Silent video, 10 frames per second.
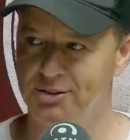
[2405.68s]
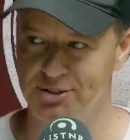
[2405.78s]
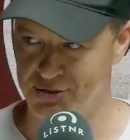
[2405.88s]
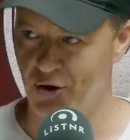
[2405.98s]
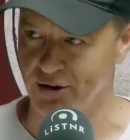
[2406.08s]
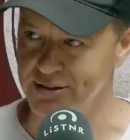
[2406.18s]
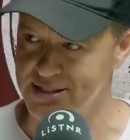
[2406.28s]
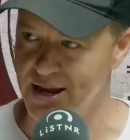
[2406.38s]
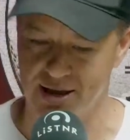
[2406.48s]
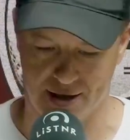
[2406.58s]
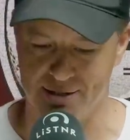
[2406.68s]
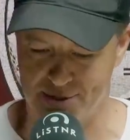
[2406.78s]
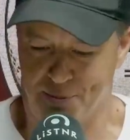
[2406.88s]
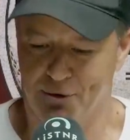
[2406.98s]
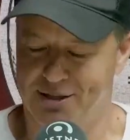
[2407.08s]
Don't just nod it,
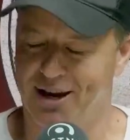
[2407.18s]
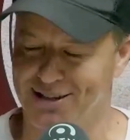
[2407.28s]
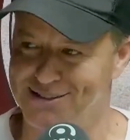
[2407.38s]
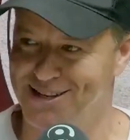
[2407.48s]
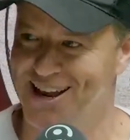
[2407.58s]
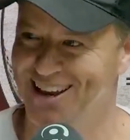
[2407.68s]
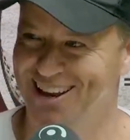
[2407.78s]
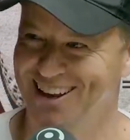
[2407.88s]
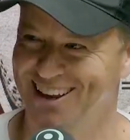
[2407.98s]
say it. It's a podcast.